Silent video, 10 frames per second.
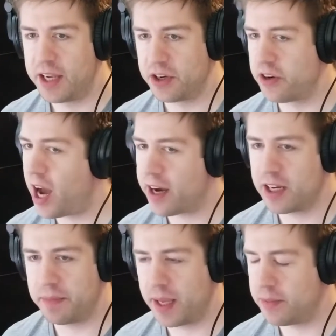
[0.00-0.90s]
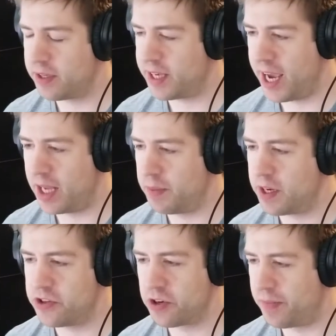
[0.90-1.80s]
you're not going to be able to gain
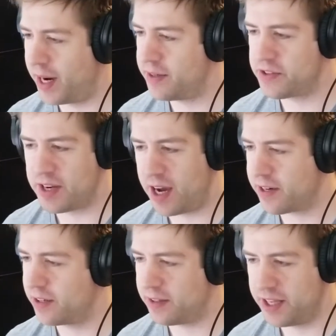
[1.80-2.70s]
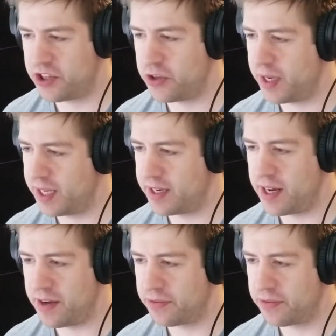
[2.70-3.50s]
because your mind is not going to let you eat enough